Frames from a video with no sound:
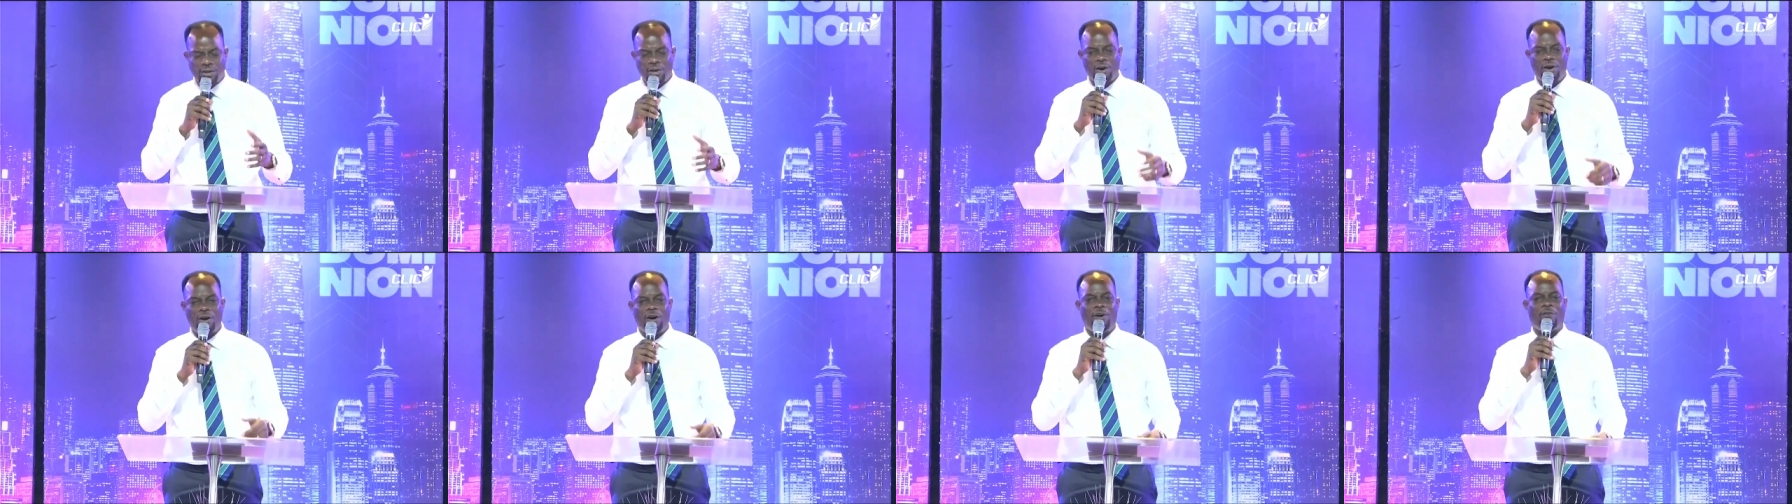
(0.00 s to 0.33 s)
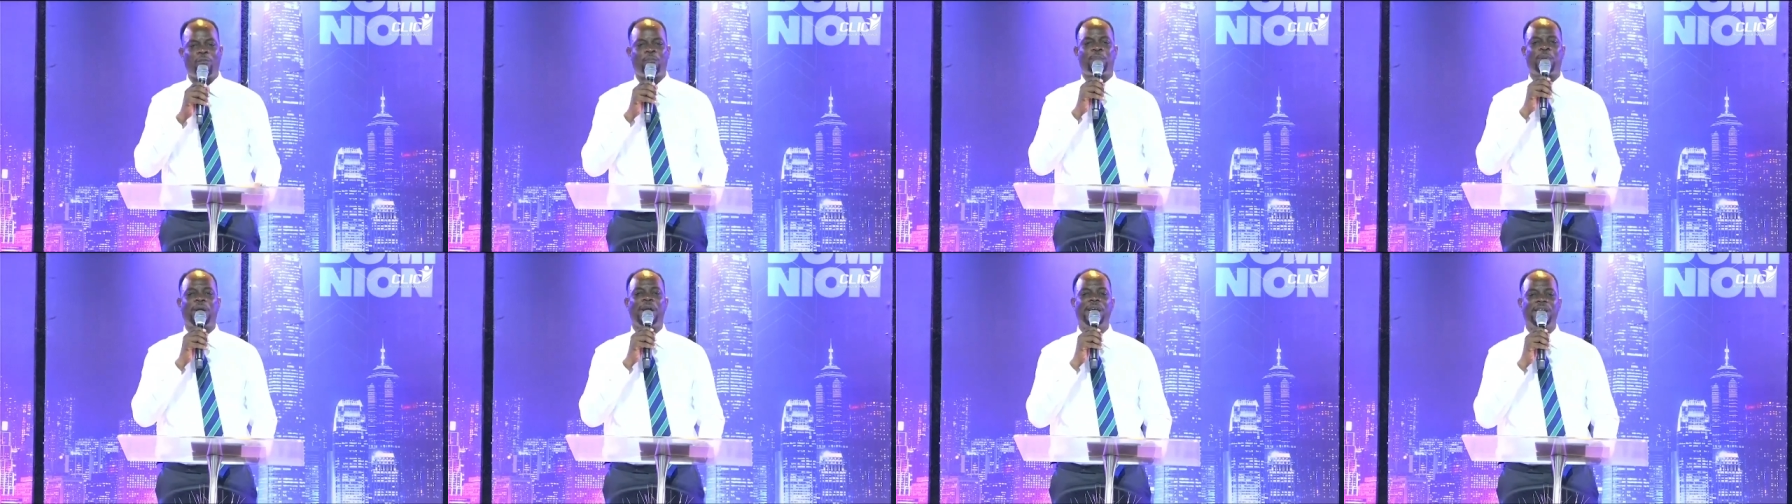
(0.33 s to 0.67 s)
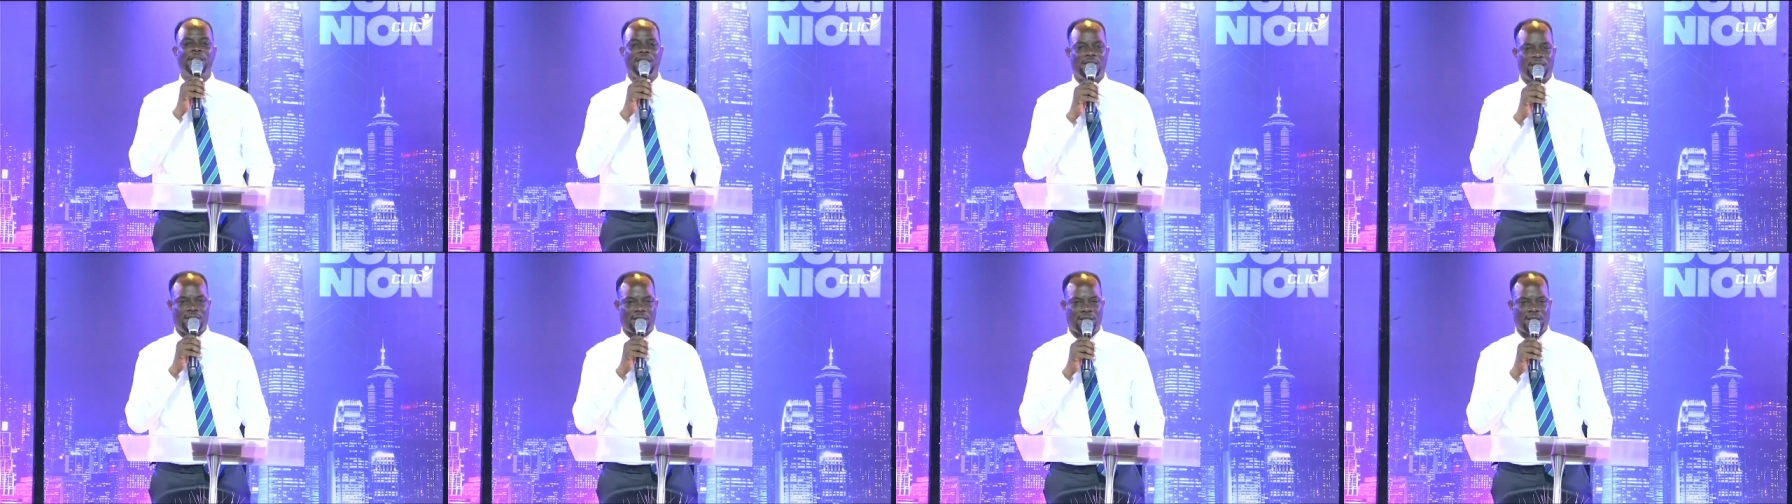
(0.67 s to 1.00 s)
of
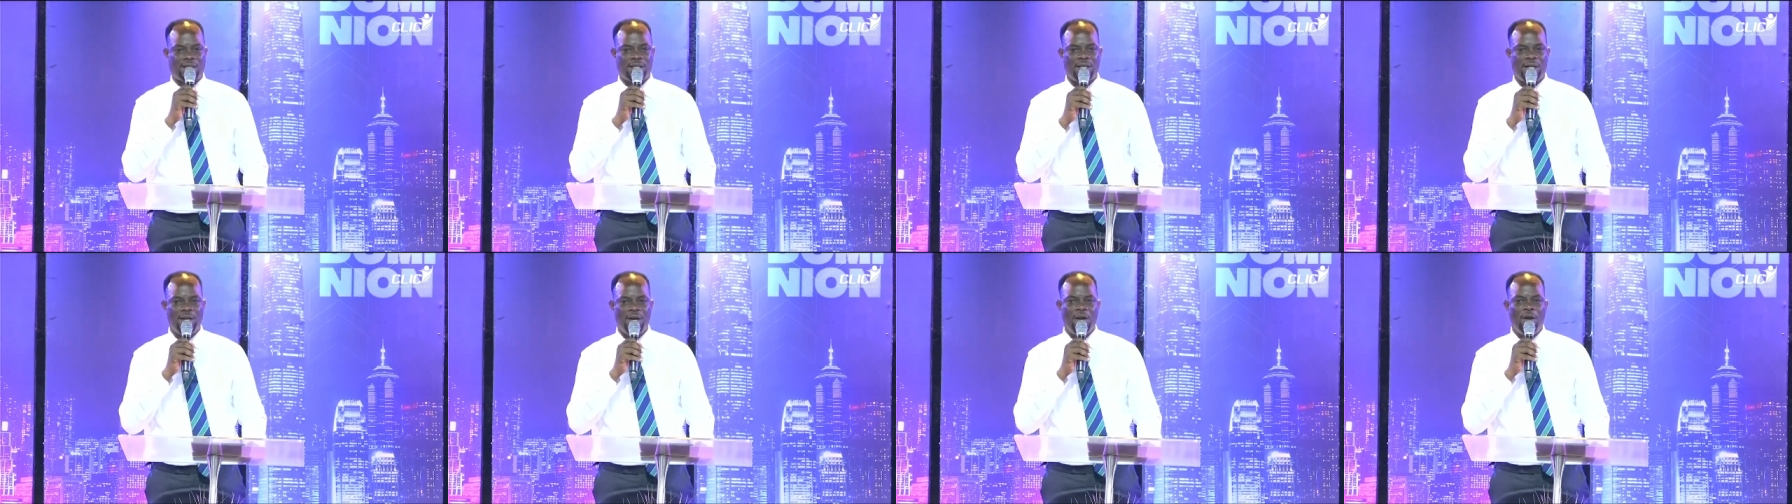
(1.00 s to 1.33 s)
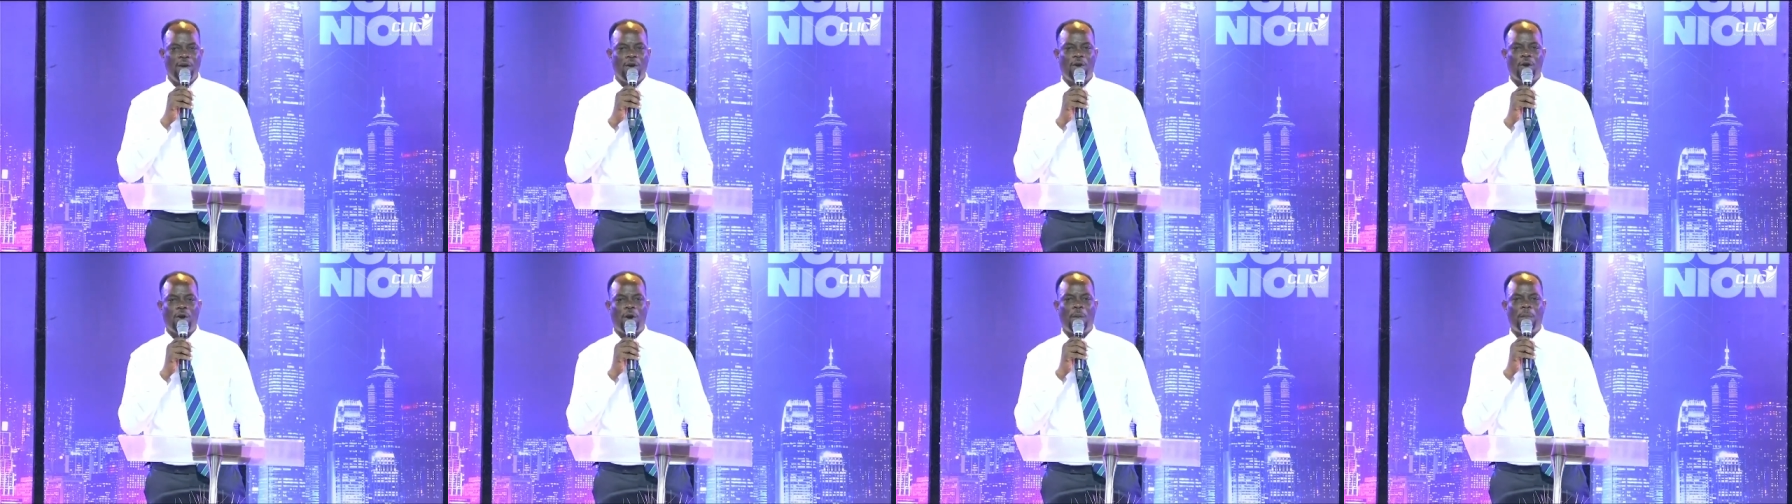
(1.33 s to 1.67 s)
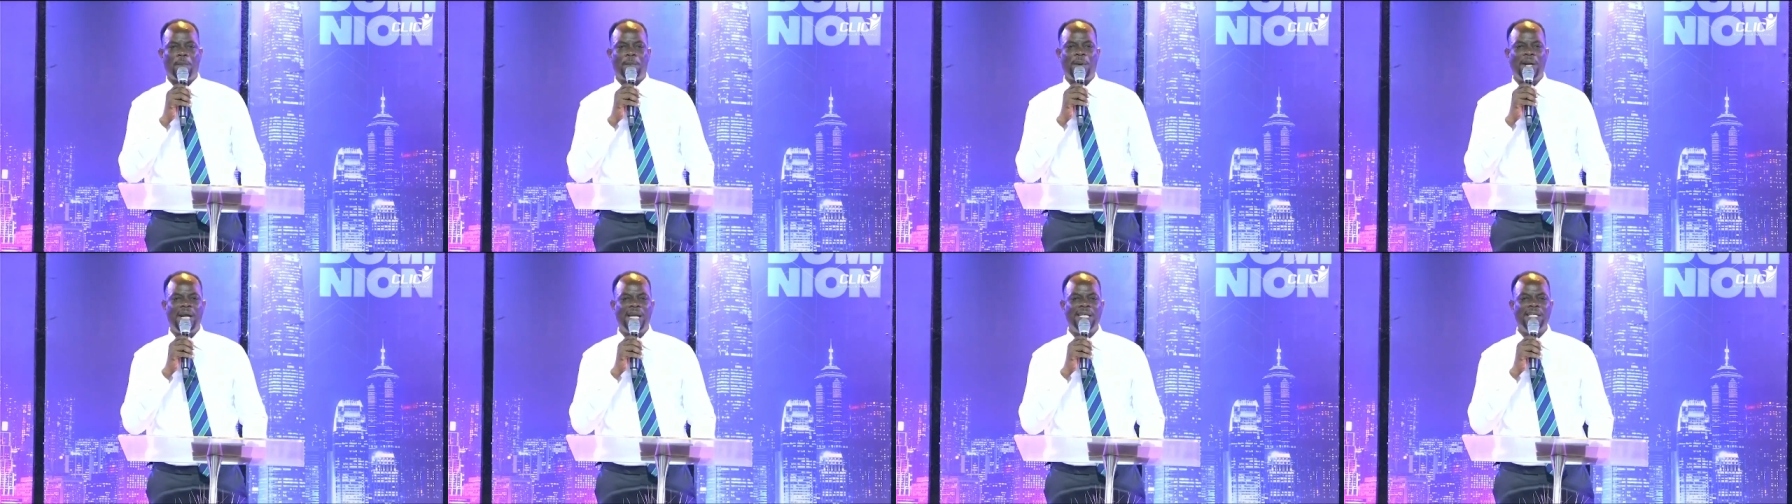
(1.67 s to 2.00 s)
praise.
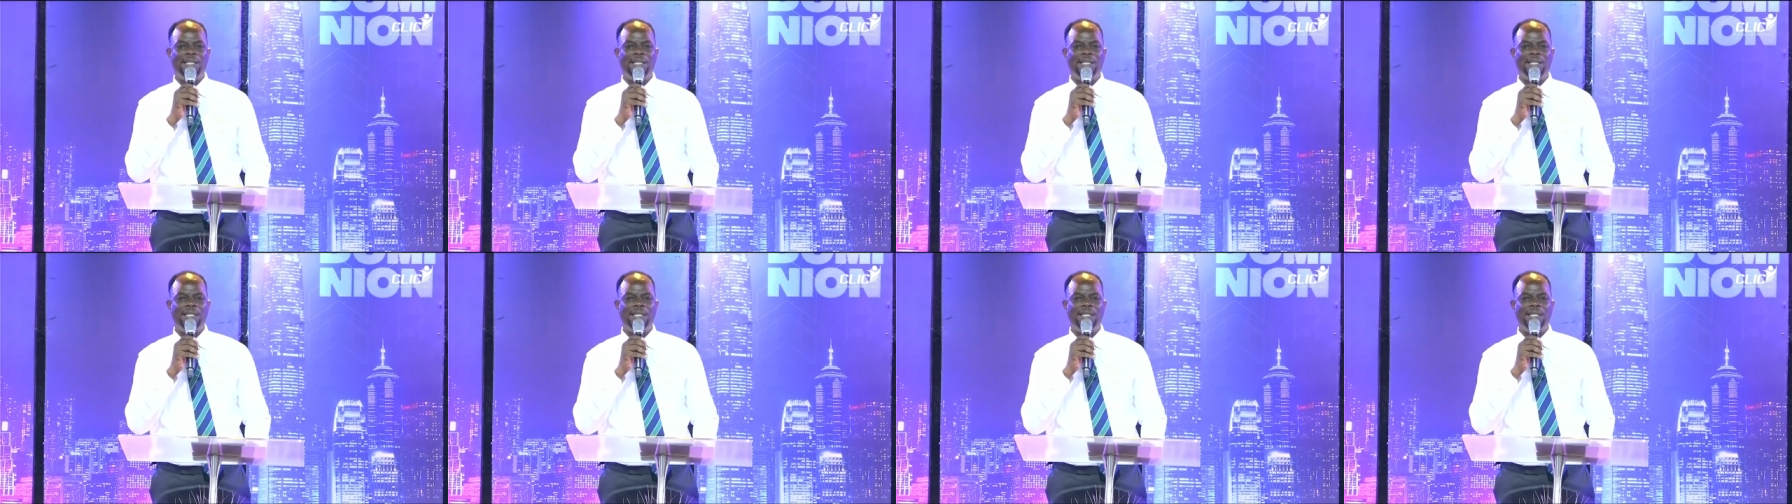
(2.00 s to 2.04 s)
Complain is the